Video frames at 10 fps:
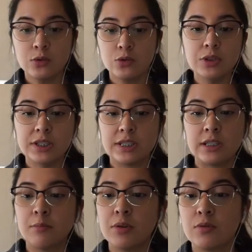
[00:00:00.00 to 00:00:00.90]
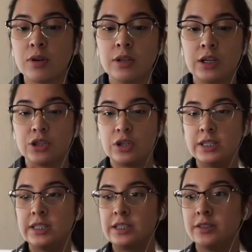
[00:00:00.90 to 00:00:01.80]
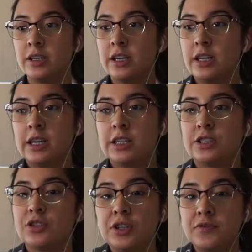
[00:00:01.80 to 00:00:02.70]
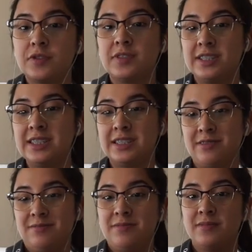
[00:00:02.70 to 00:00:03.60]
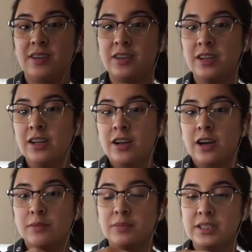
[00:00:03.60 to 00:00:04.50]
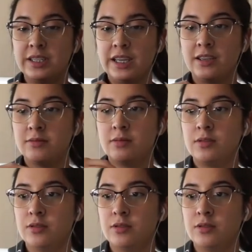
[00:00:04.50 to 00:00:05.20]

Ooh, it's #1 on trending. And it's 3:15 on Monday.